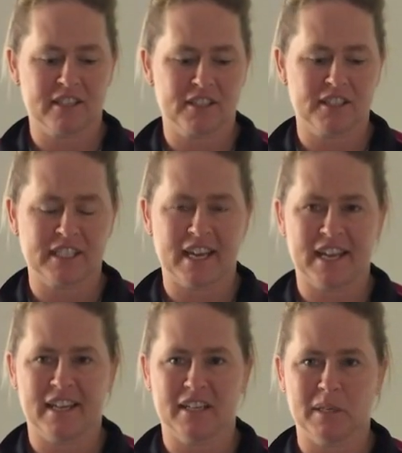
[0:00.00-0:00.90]

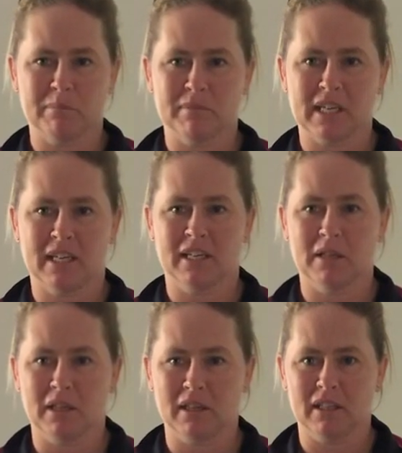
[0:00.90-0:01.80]
Today, taking
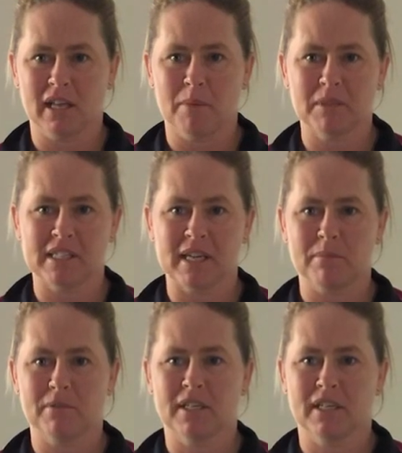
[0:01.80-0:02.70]
it up a step,
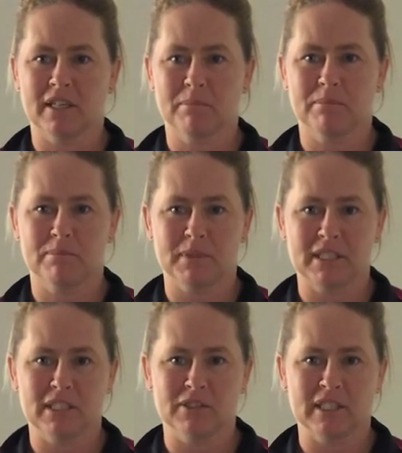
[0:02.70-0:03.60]
we're going to
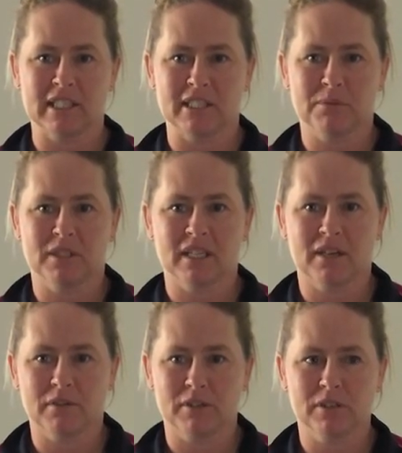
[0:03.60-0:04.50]
be doing these with
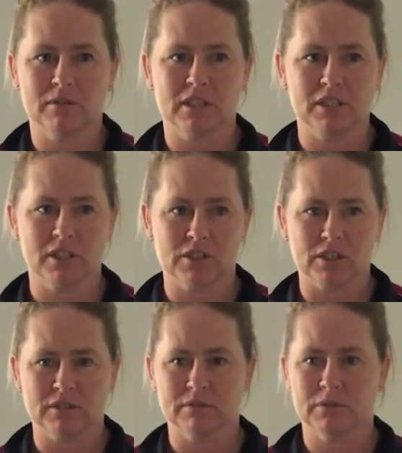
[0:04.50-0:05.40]
our official t-shirts
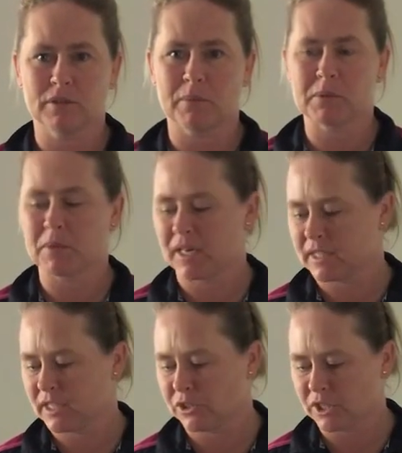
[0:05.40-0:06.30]
on, the Farmers
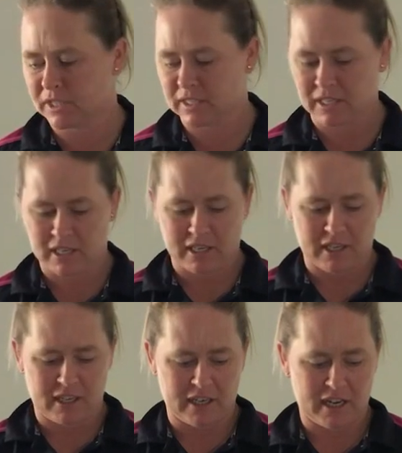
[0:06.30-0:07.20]
Market t-shirts,
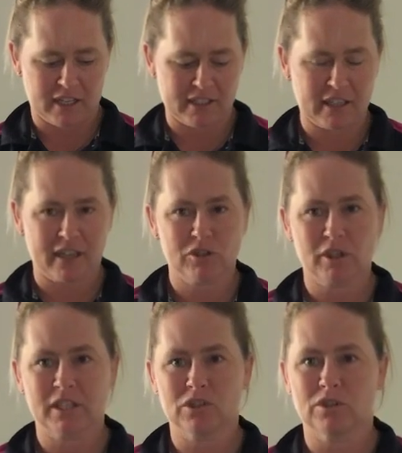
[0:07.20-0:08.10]
and
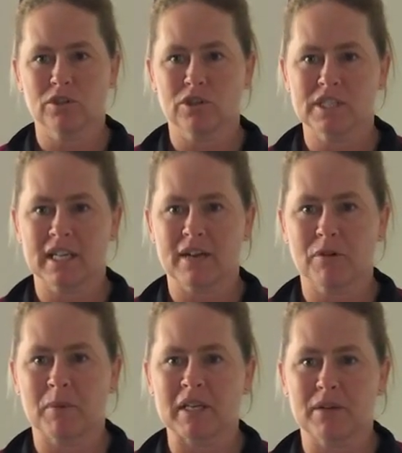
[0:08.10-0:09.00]
trying to do content
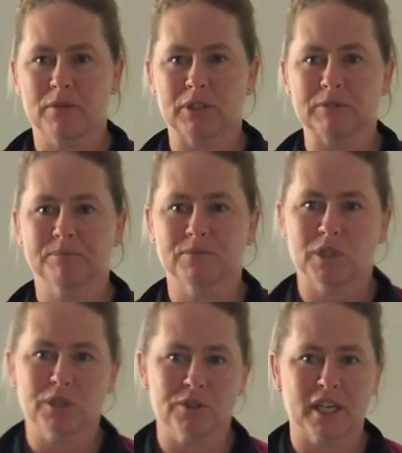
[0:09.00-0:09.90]
every Monday for you
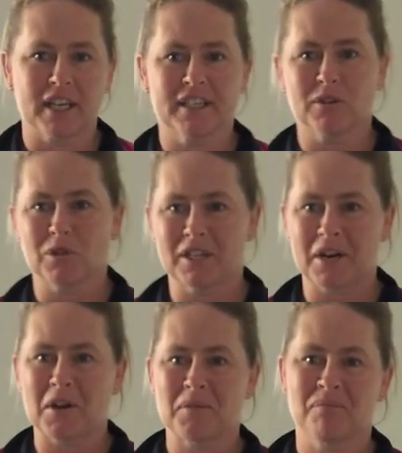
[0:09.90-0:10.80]
while you're all at
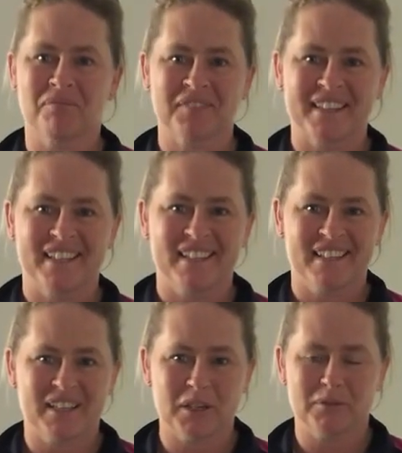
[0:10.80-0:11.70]
home,
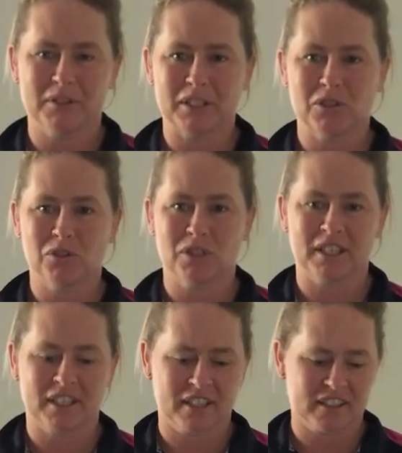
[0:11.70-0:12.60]
hopefully enjoying